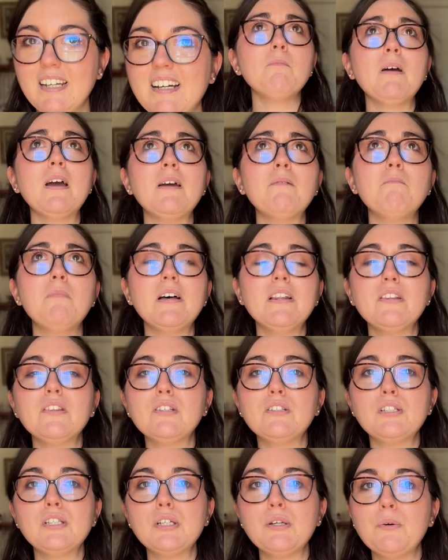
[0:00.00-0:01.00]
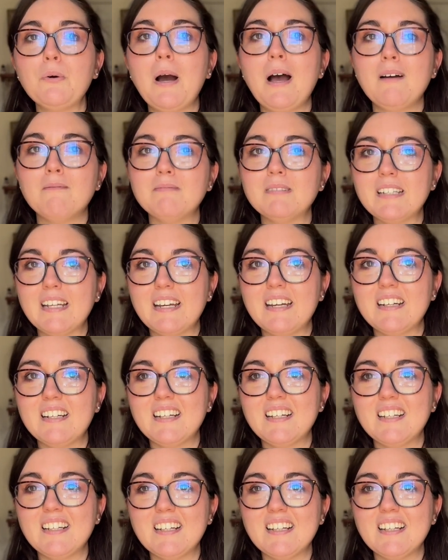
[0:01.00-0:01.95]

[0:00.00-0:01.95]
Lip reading: My month 2 update